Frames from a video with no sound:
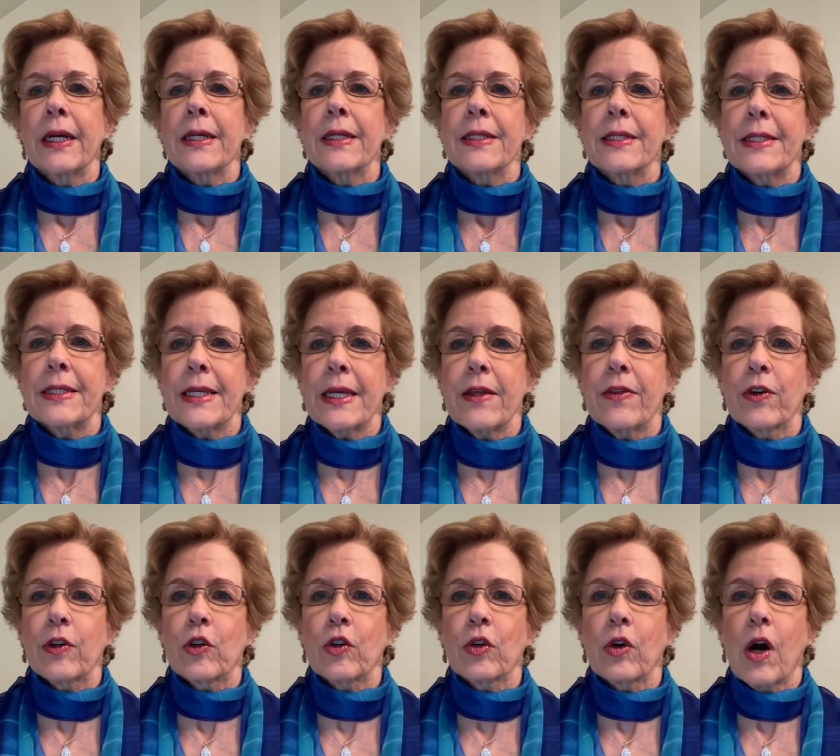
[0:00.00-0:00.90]
See
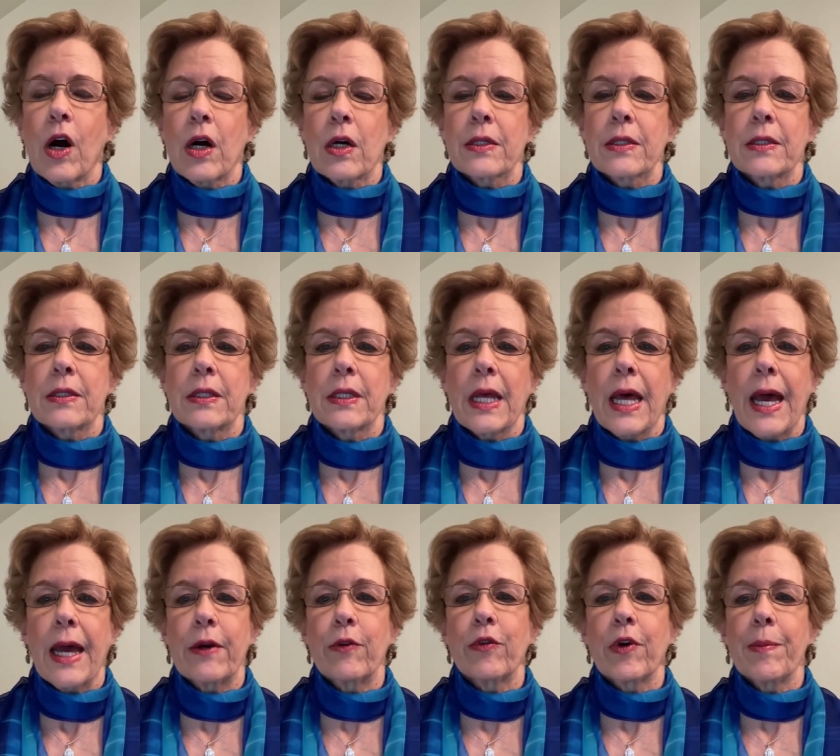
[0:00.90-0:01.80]
the cross
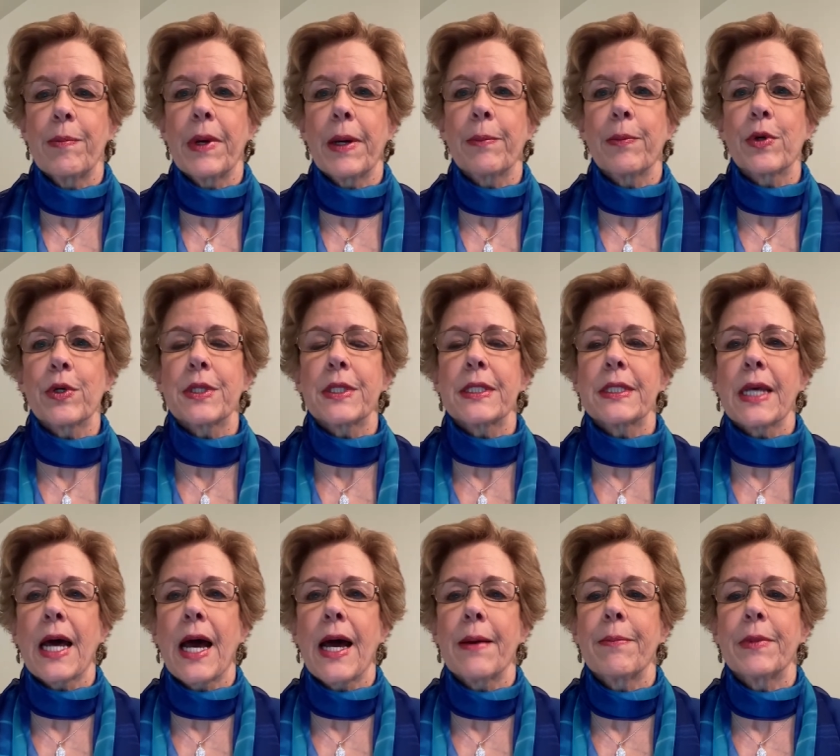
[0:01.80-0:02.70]
and remember
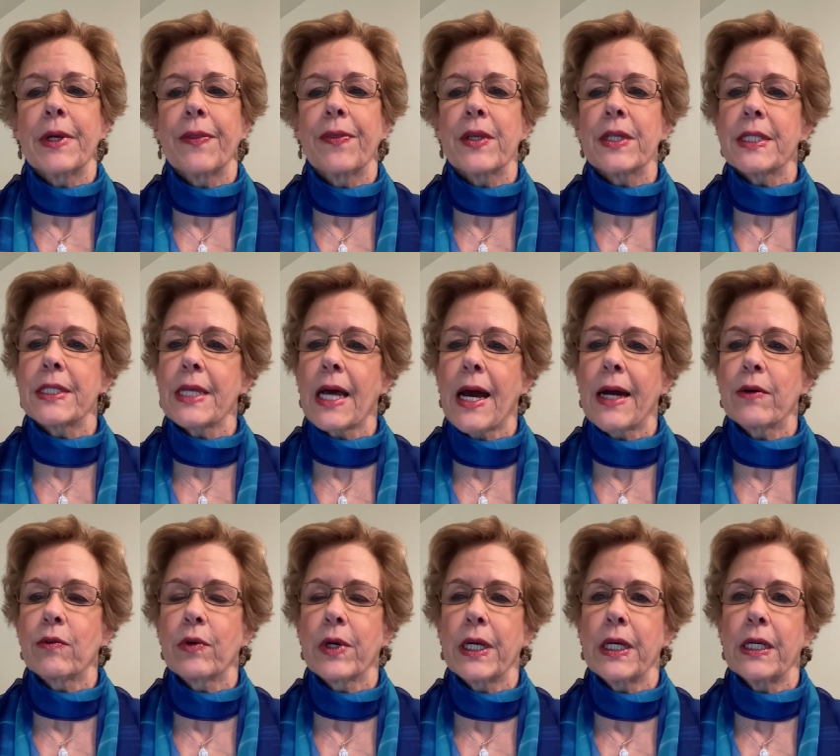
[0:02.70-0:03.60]
Simon the
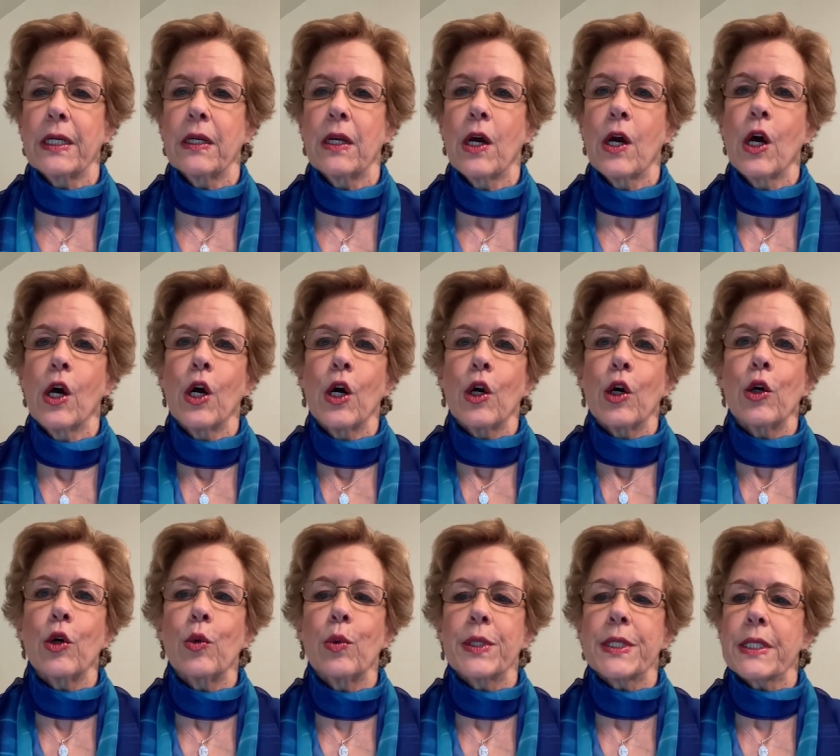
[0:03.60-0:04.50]
Cyrene,
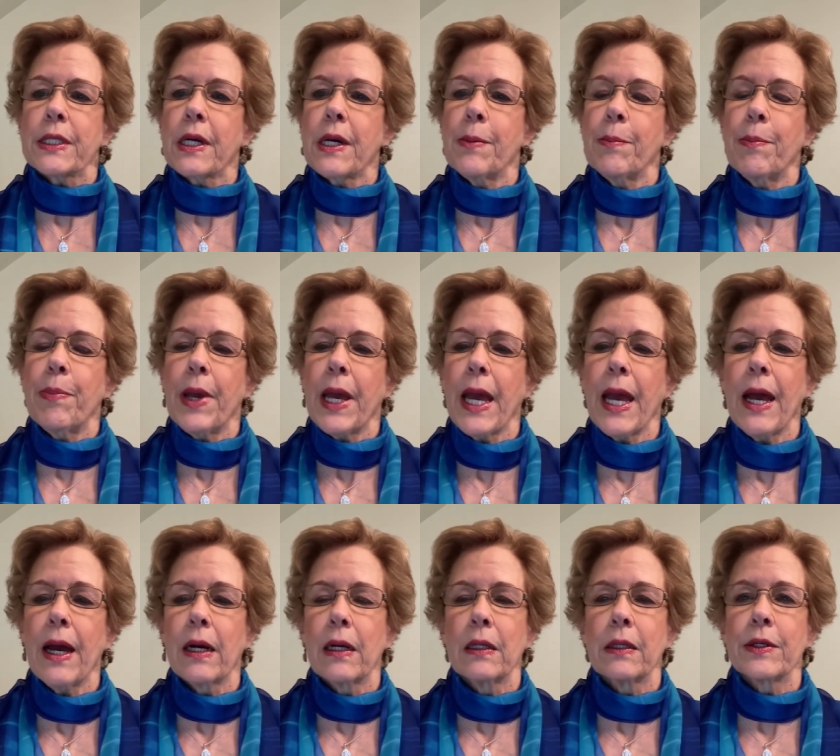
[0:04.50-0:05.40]
who was
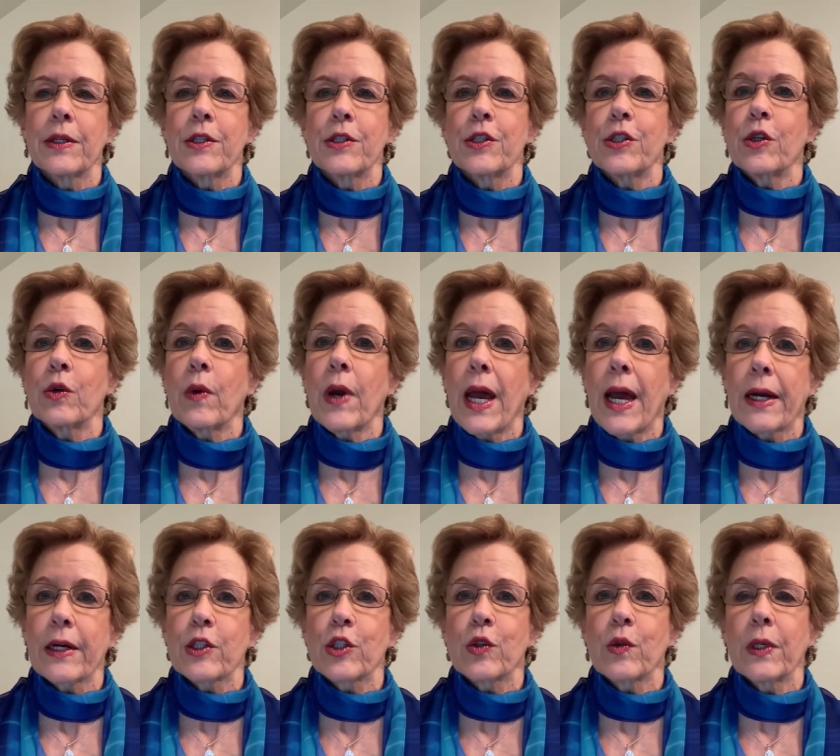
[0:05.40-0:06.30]
compelled to
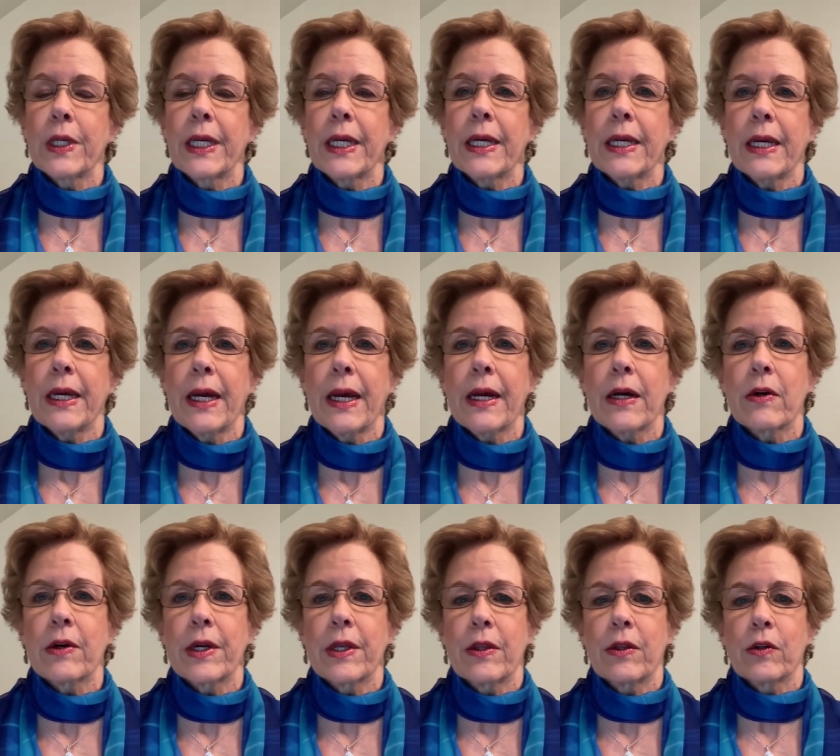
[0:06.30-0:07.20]
actually
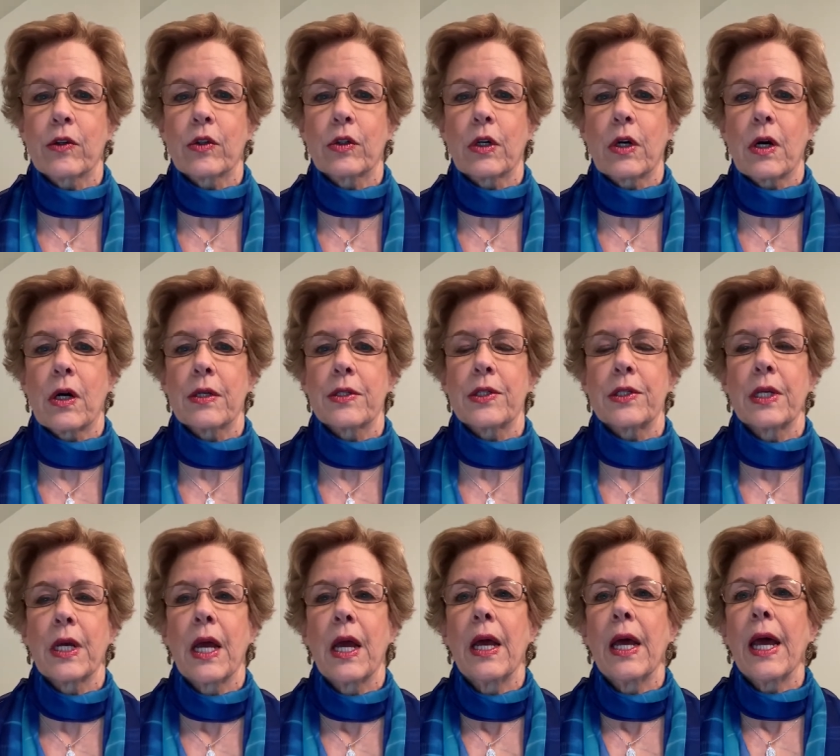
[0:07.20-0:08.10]
carry the cross
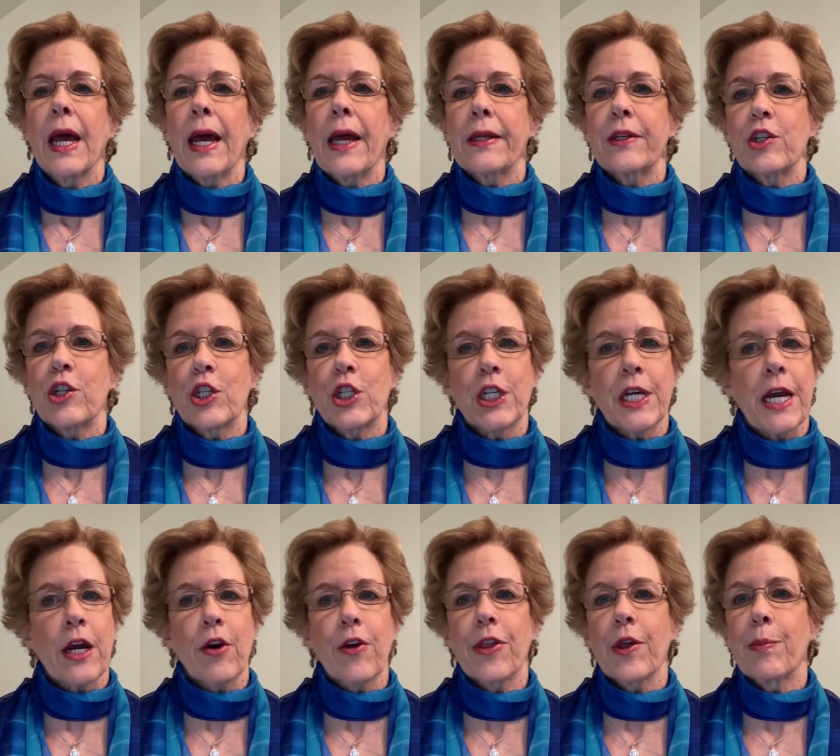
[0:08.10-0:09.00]
and
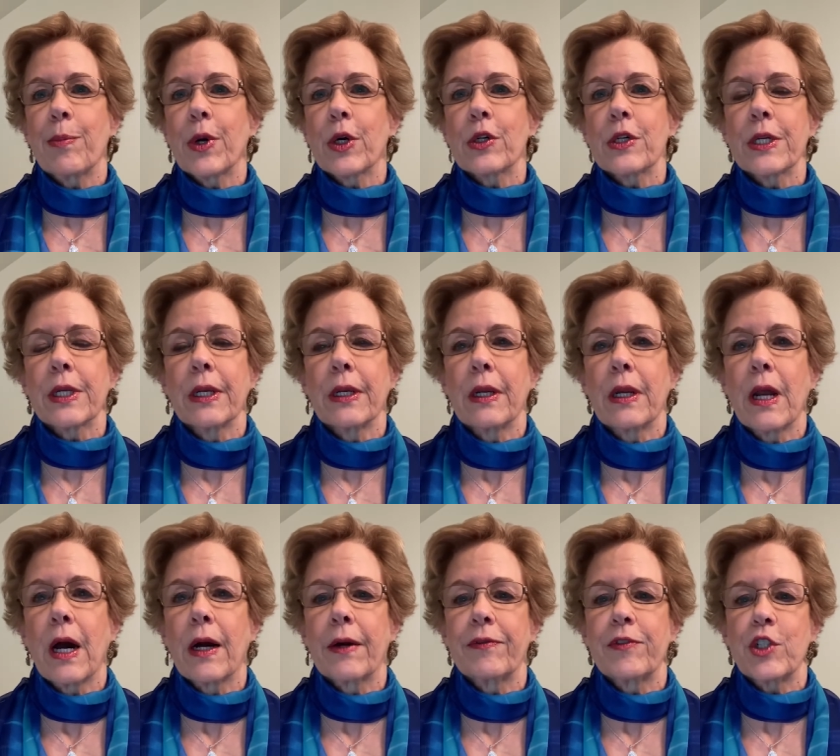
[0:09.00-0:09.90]
share the burden
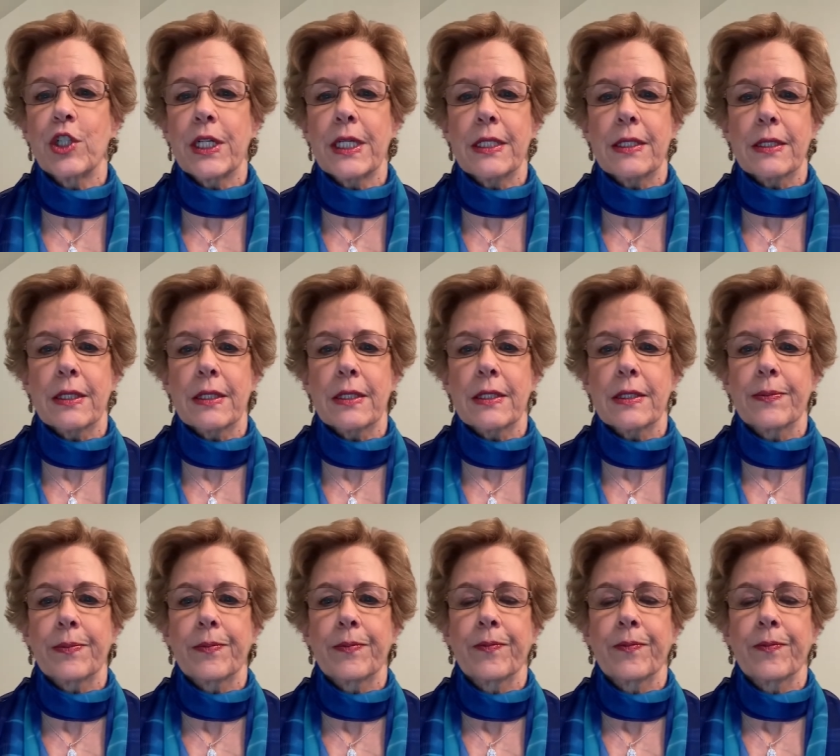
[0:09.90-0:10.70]
of Jesus.